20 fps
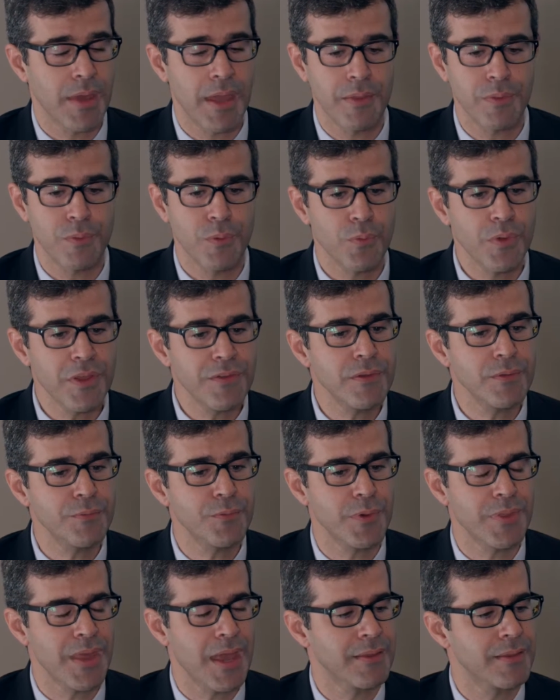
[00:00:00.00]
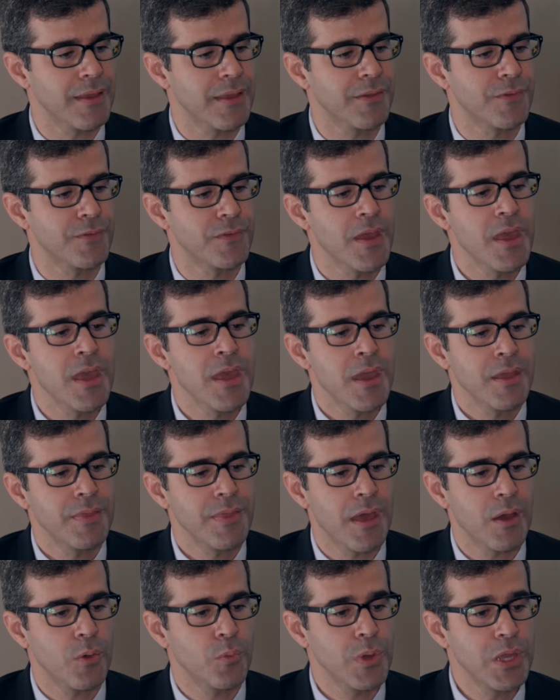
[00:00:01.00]
And the reason for that is
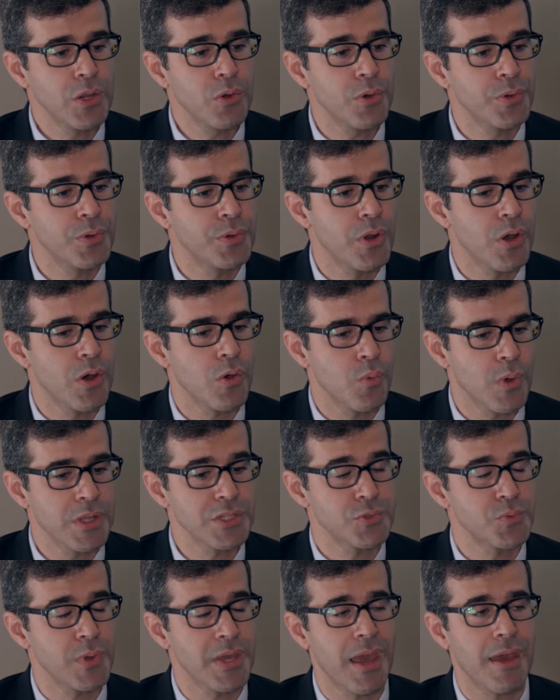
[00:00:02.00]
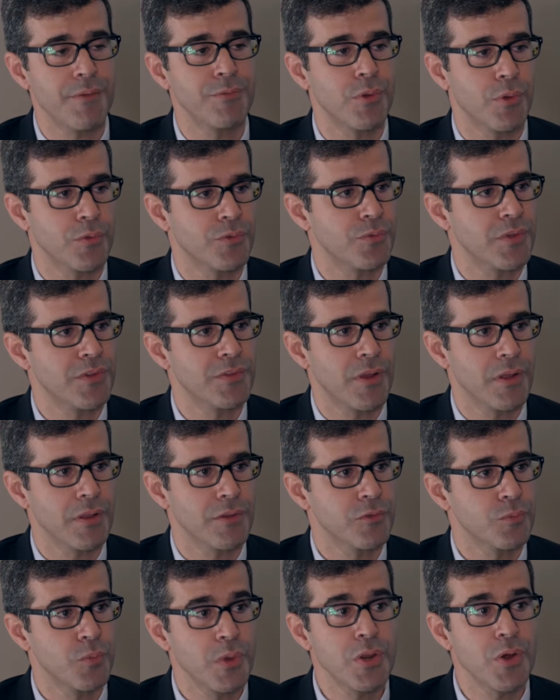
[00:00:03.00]
that we don't know, once we have those
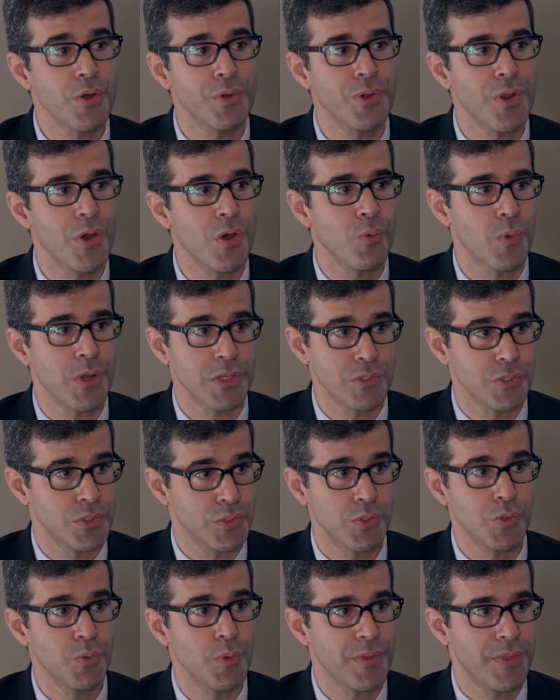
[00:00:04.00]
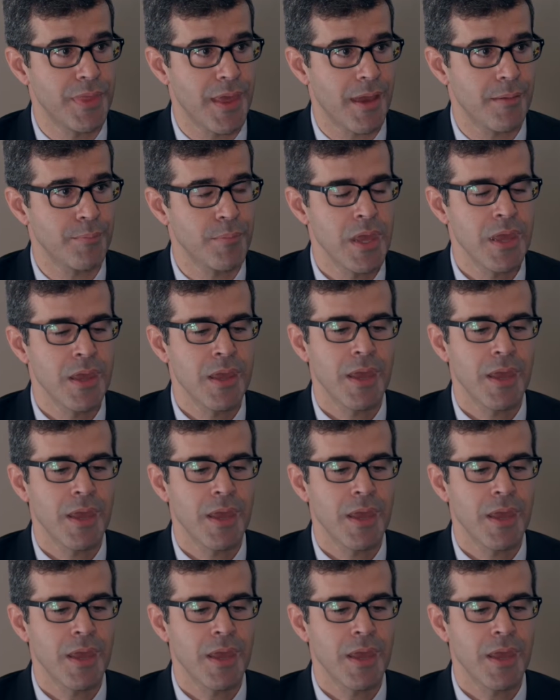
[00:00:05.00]
results, we don't know what to do with them.